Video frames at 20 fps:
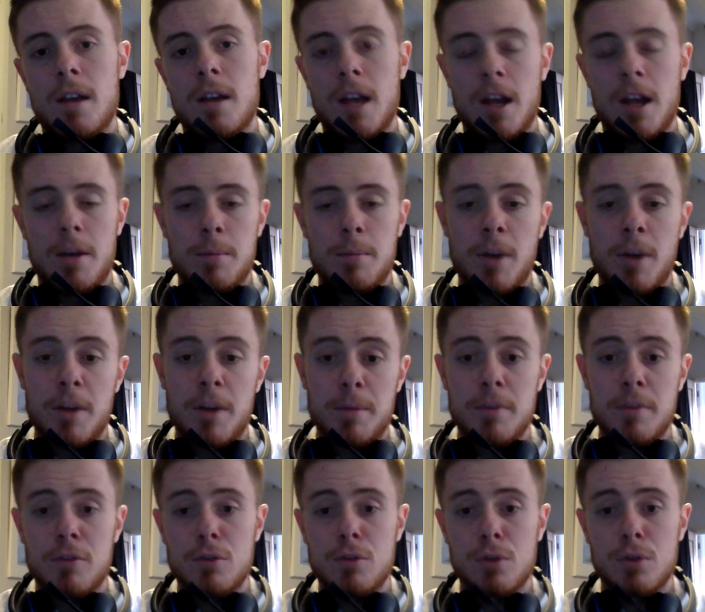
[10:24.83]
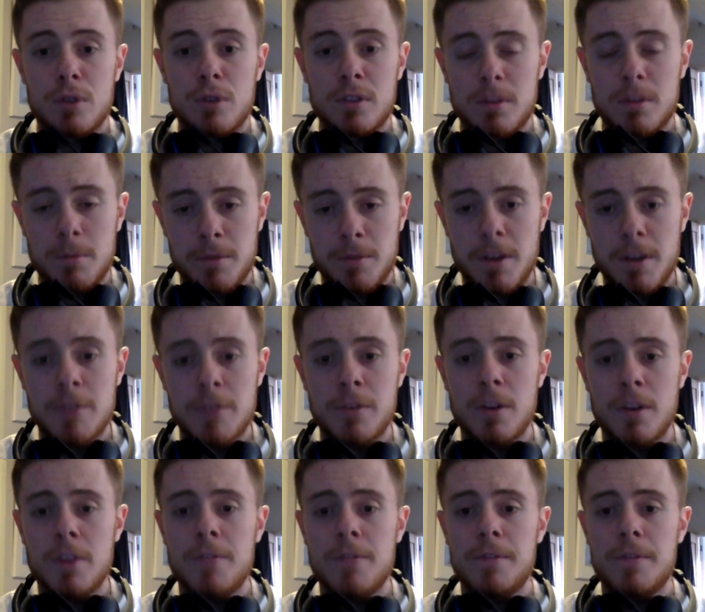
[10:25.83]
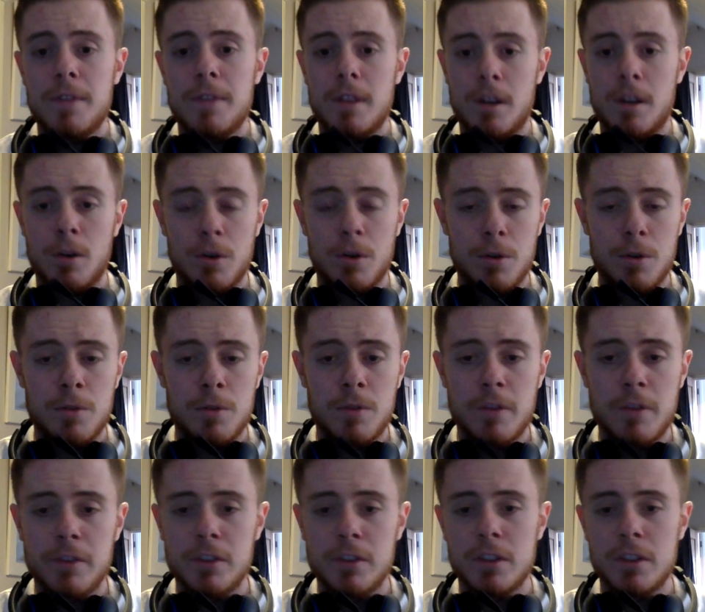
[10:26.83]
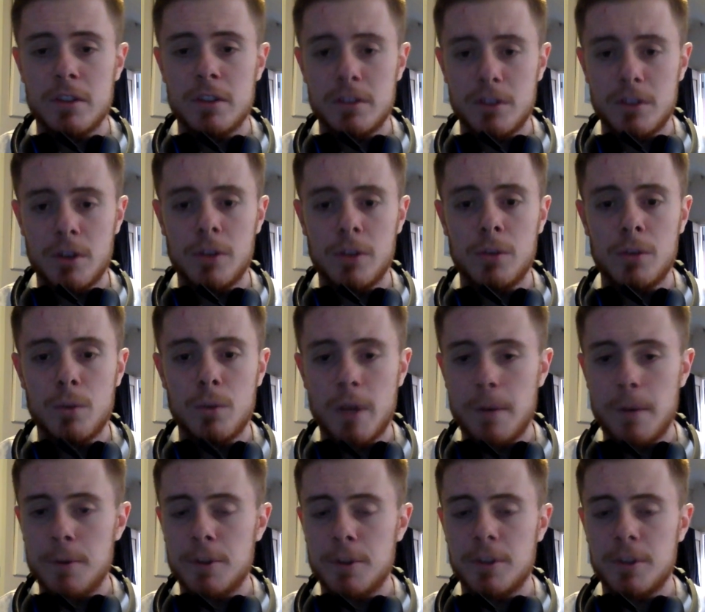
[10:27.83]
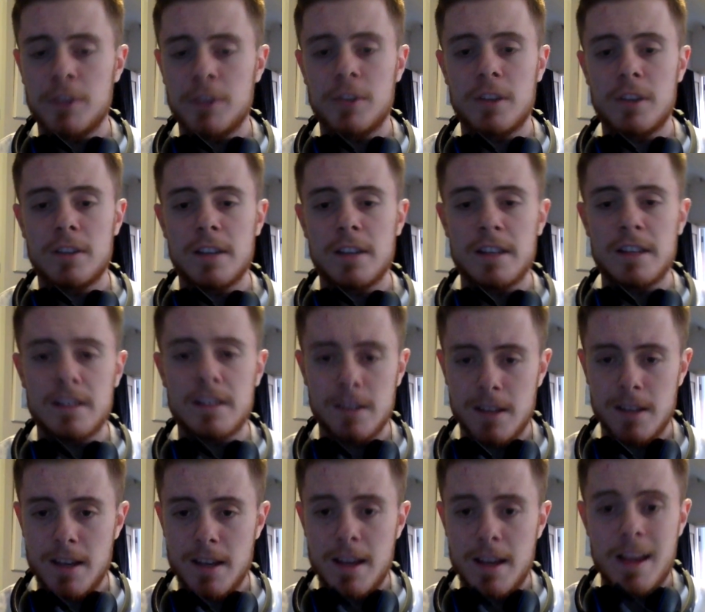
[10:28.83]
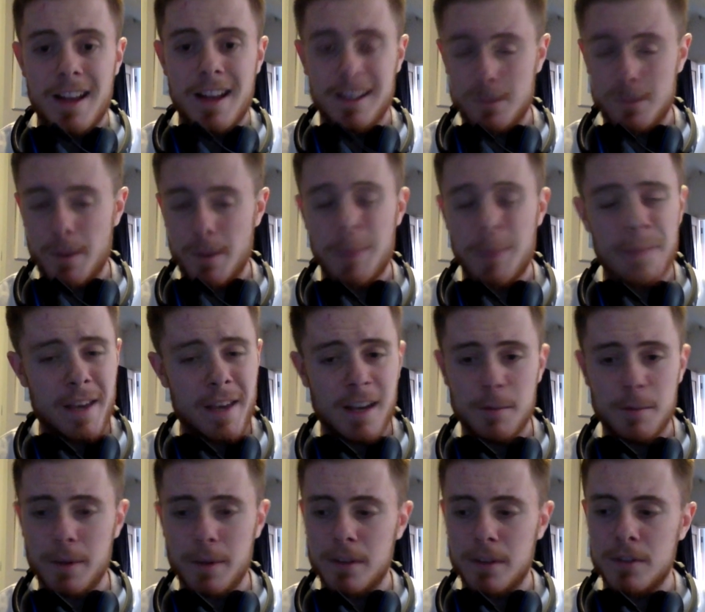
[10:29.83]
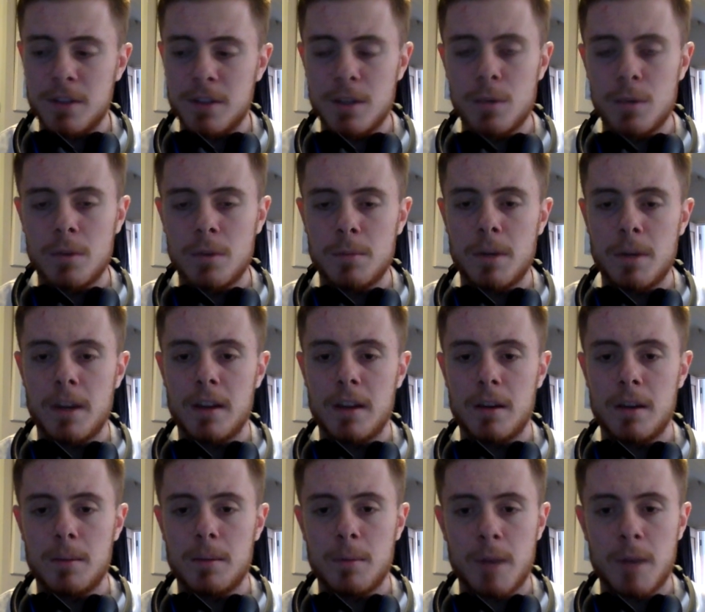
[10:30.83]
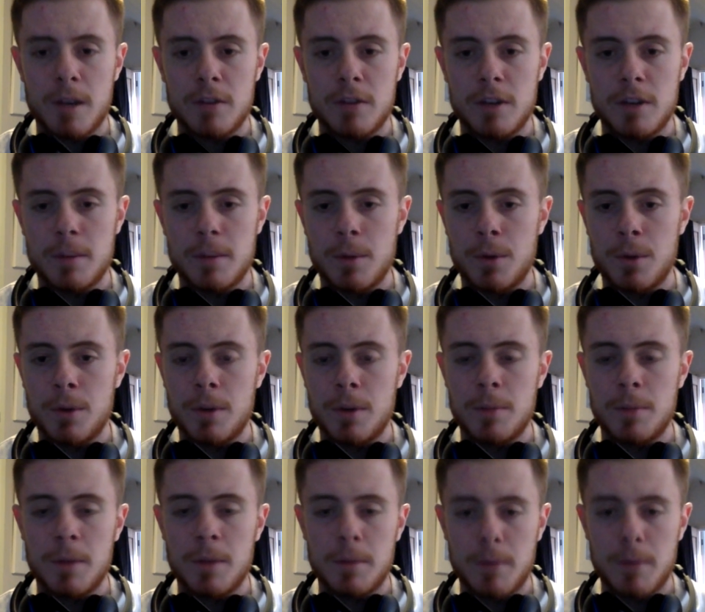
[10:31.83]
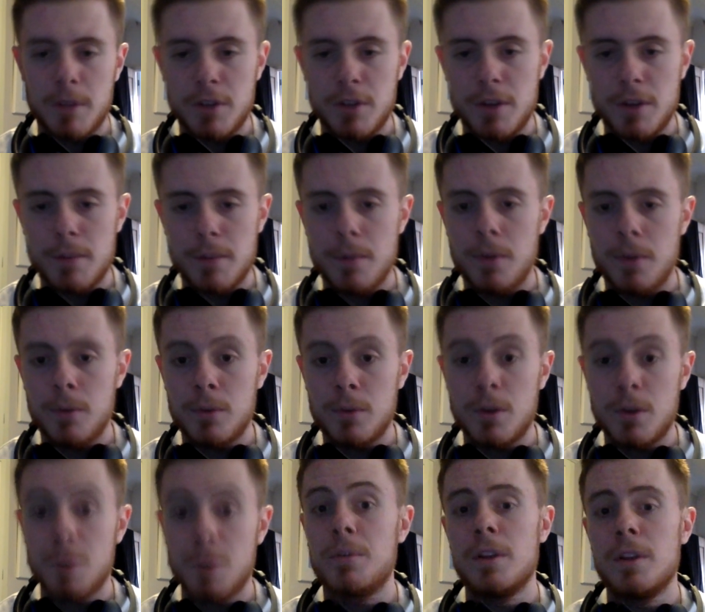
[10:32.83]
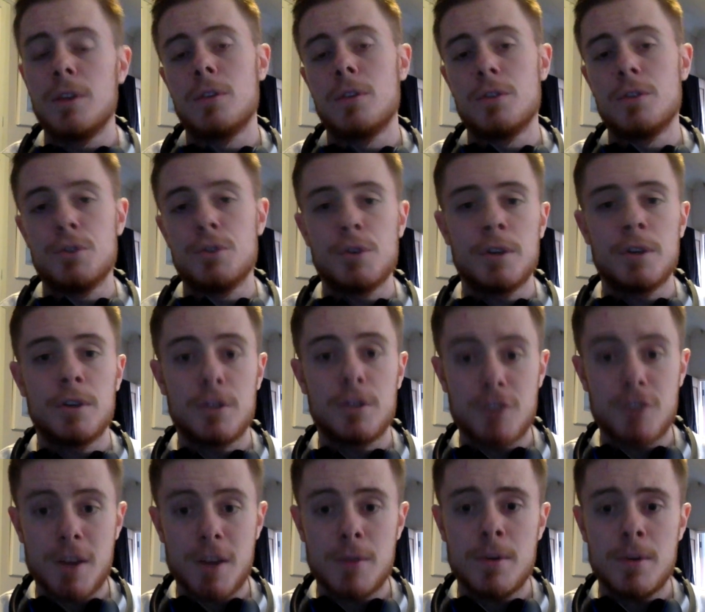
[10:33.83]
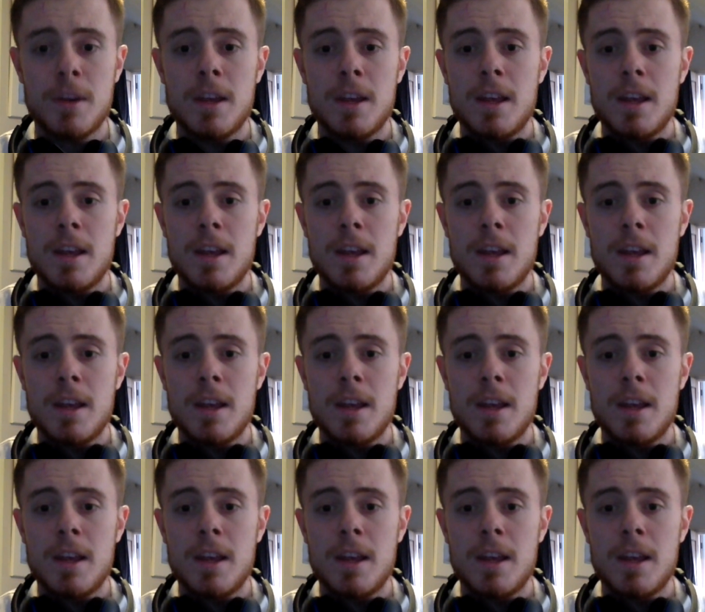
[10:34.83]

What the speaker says: But I've been recording some FIFA. I've got a new FIFA series on the way, which I'll discuss later. And some NBA. I've been continuing my career mode and my GM mode, which hopefully you'll enjoy on the channel.